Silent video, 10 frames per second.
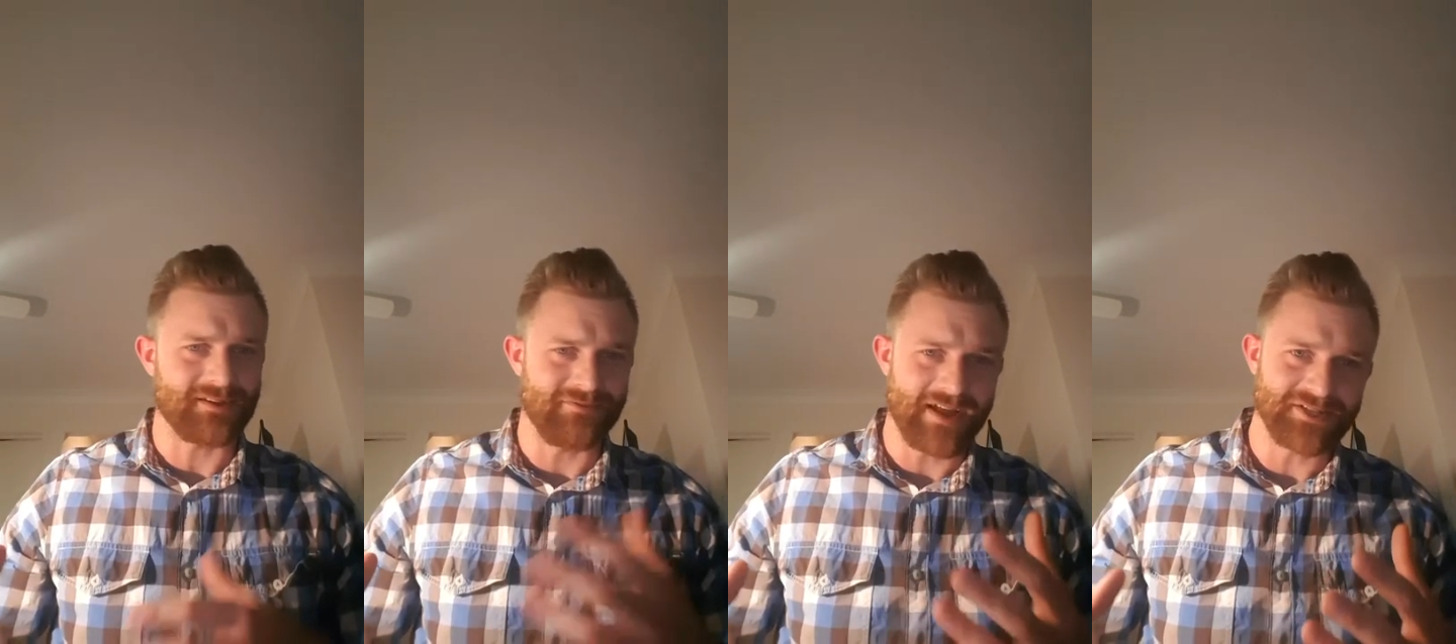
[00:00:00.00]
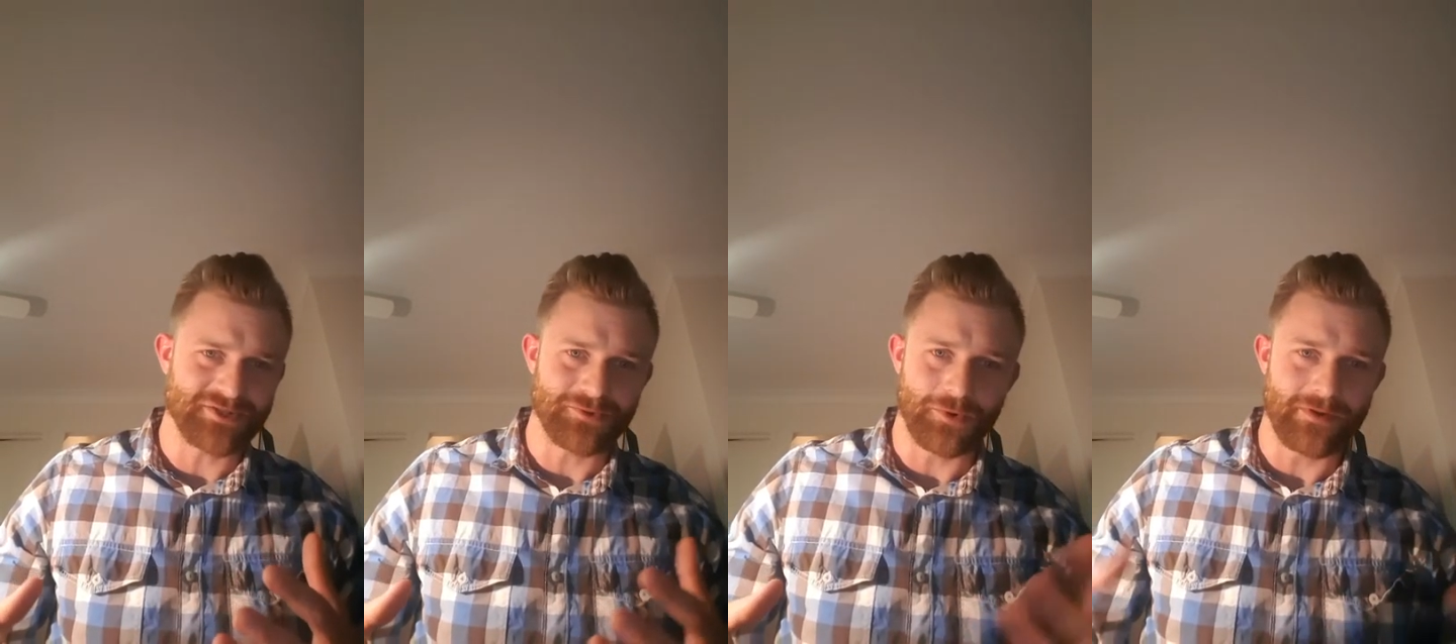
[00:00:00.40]

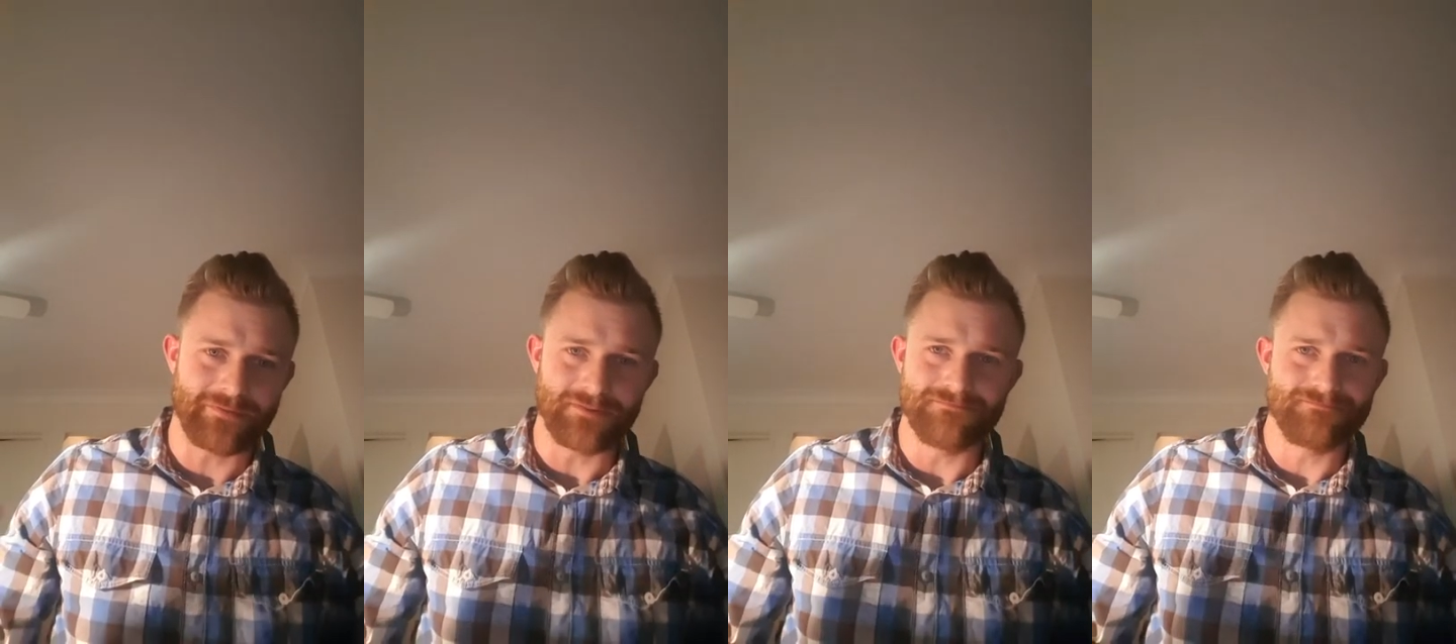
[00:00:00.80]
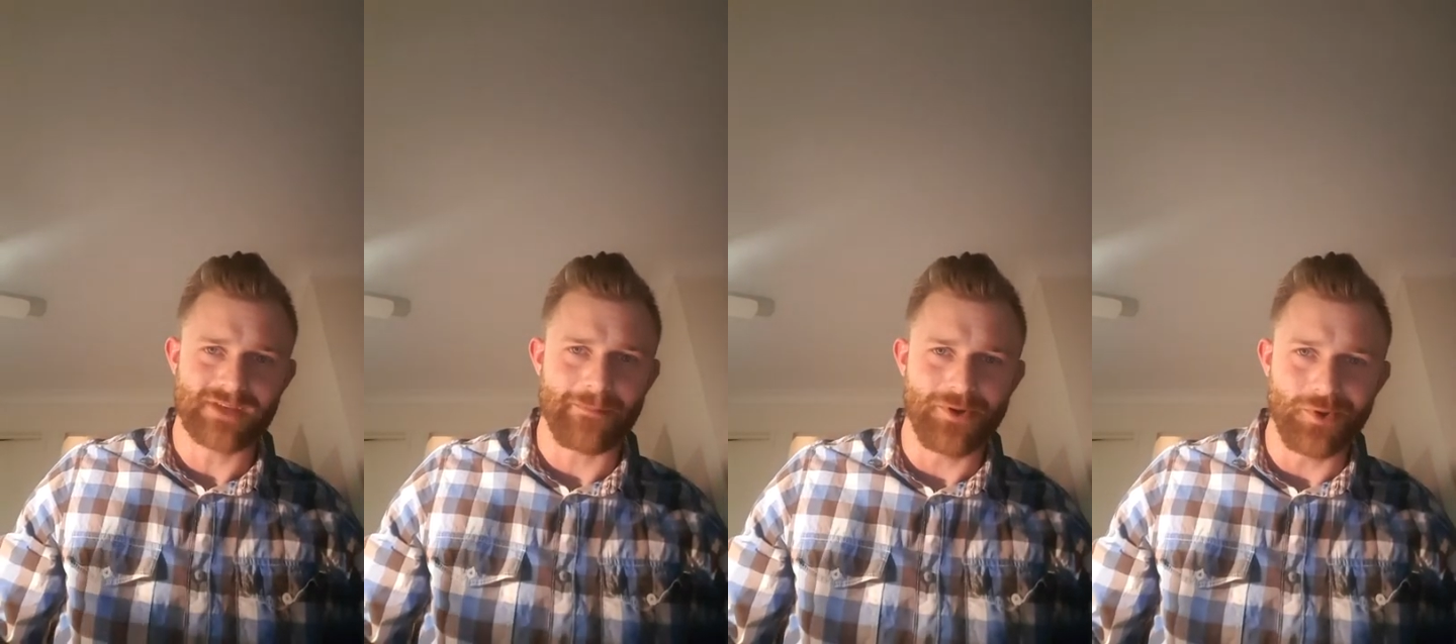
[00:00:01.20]
adventure, or even
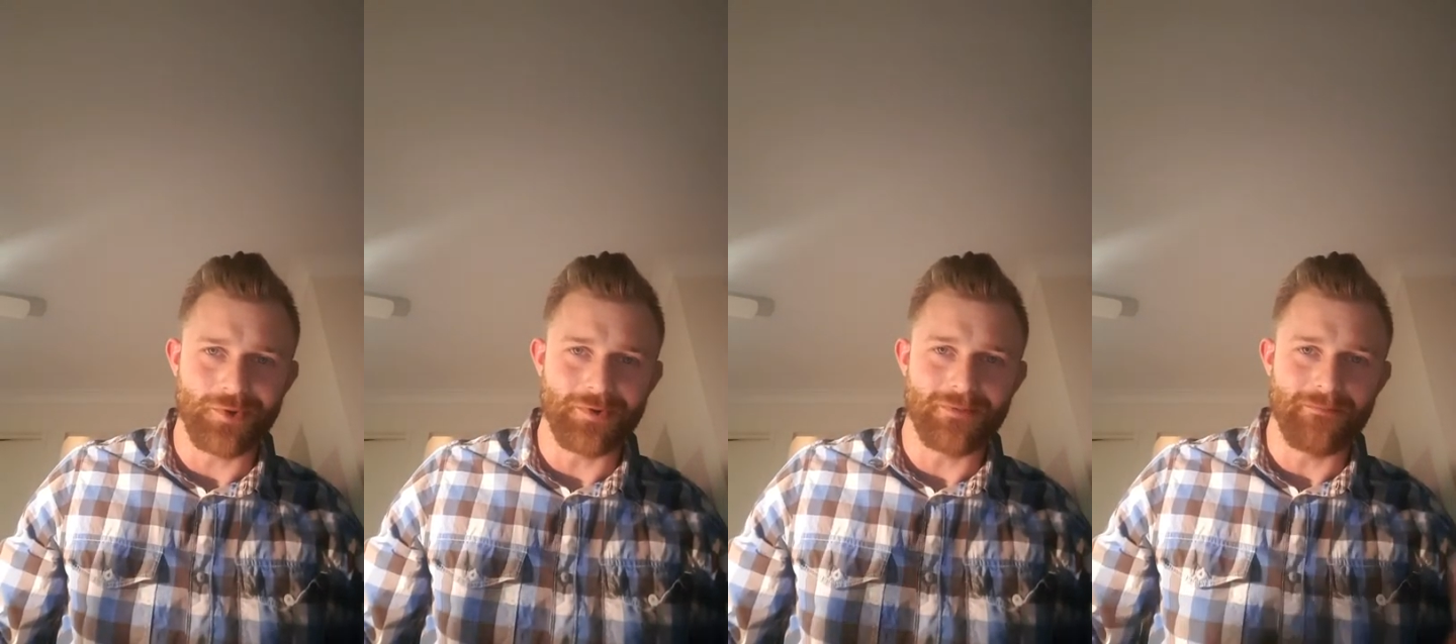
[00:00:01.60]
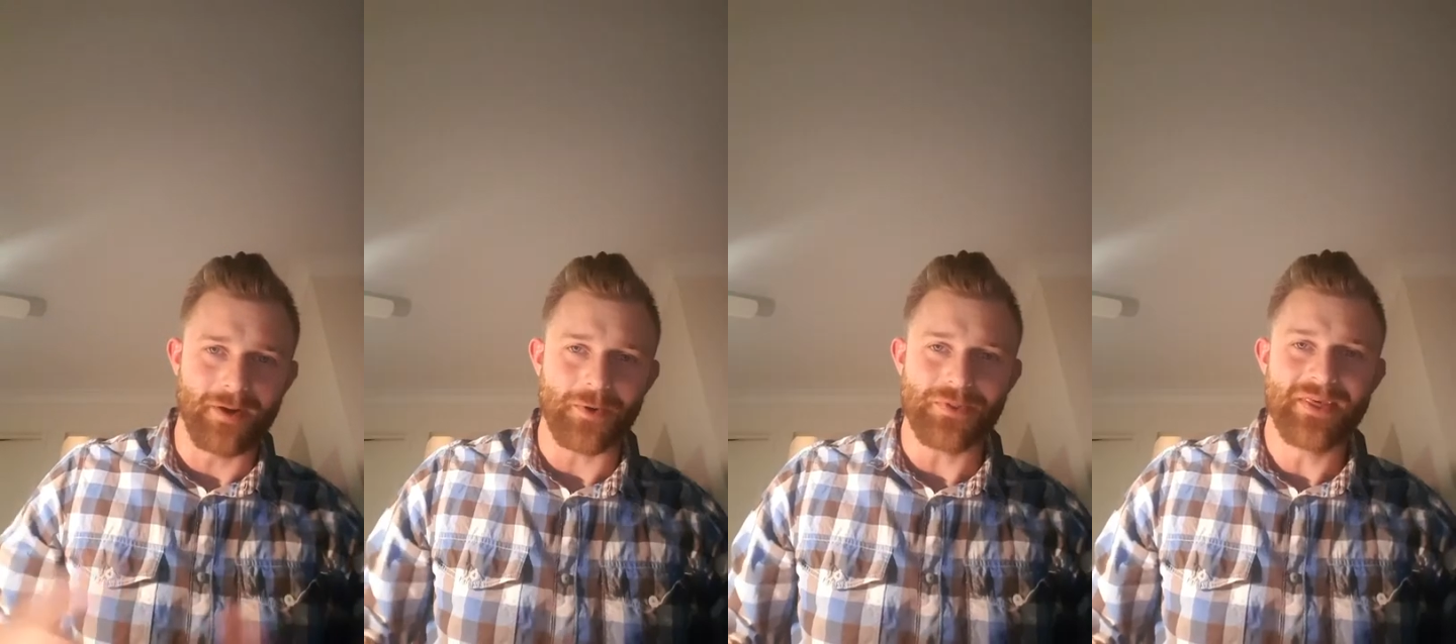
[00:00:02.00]
come and do
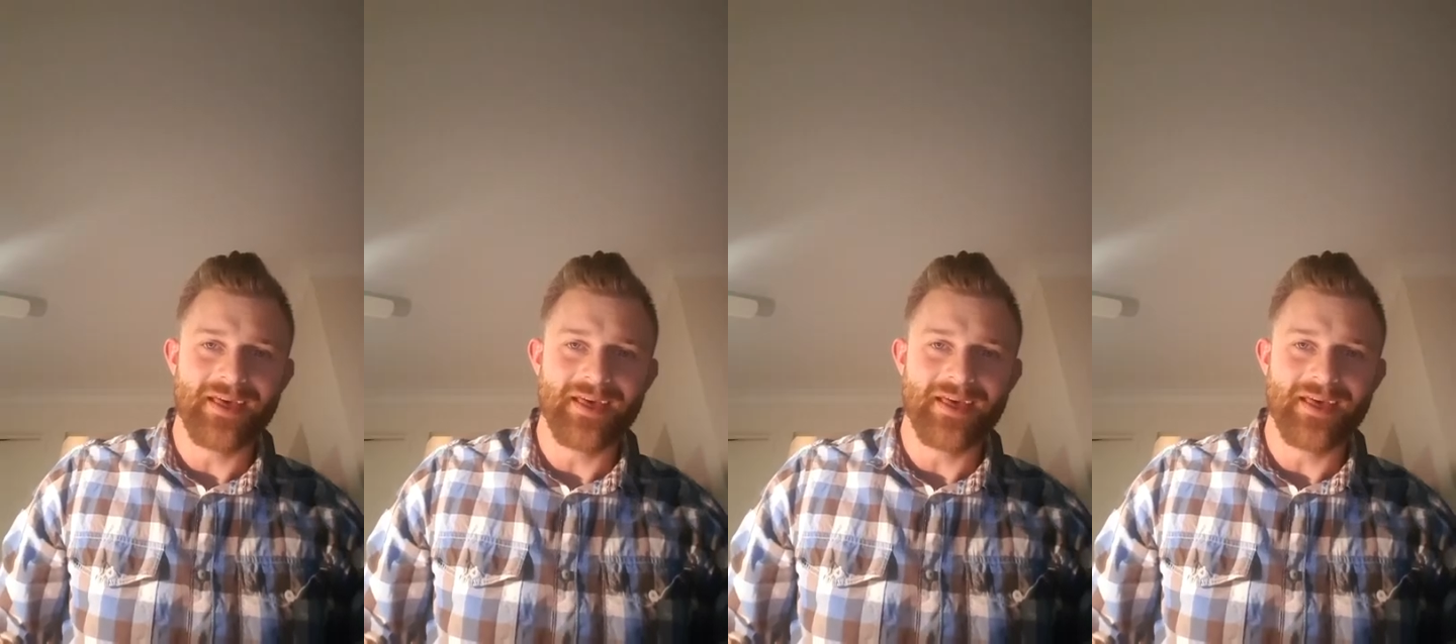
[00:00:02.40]
both.